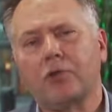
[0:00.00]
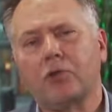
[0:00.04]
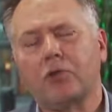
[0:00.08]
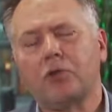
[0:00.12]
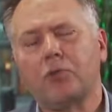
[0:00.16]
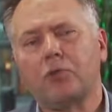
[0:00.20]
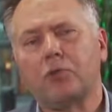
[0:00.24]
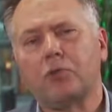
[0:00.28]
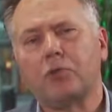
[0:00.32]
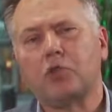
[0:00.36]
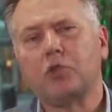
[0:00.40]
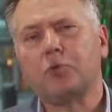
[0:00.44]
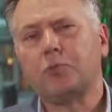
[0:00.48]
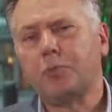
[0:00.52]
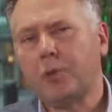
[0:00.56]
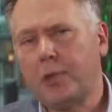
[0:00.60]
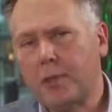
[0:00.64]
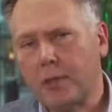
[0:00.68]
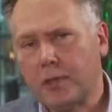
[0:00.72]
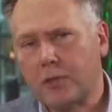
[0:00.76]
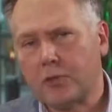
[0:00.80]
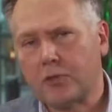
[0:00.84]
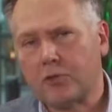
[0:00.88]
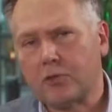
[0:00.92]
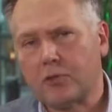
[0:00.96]
two
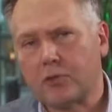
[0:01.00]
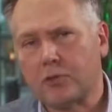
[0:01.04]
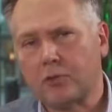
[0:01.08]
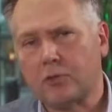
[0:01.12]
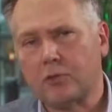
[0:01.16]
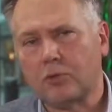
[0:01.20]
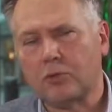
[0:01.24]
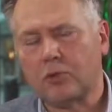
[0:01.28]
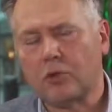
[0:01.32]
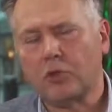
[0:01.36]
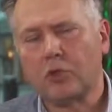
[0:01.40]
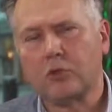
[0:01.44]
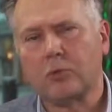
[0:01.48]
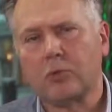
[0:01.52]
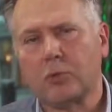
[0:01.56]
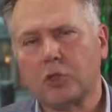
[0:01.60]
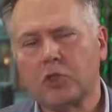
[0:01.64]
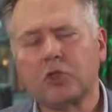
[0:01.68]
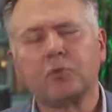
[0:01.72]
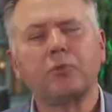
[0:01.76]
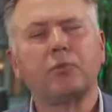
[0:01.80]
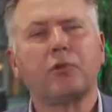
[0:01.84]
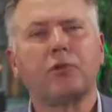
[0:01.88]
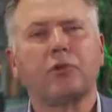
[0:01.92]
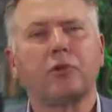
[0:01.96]
speakers who know
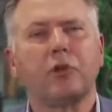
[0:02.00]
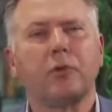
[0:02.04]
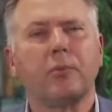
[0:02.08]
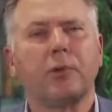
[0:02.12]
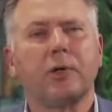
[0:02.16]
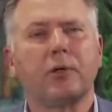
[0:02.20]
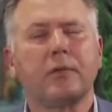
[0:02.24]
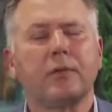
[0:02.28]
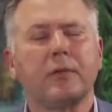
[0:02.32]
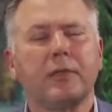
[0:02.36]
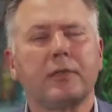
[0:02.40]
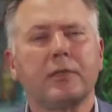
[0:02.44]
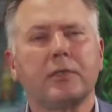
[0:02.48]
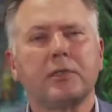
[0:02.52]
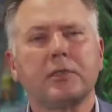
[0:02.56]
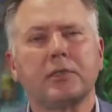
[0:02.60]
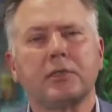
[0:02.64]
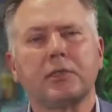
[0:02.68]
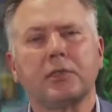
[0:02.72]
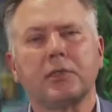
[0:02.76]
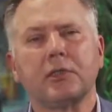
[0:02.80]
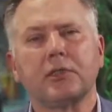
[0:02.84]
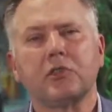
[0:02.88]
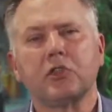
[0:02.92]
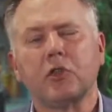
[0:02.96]
much more about this
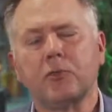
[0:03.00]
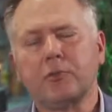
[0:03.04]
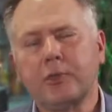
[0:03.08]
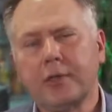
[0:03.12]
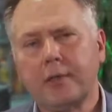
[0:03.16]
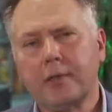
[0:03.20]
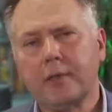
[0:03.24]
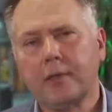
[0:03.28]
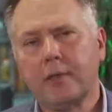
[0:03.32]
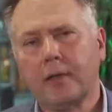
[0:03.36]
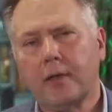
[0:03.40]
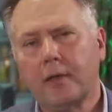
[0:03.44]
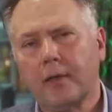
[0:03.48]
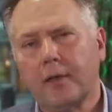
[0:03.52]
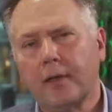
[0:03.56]
subject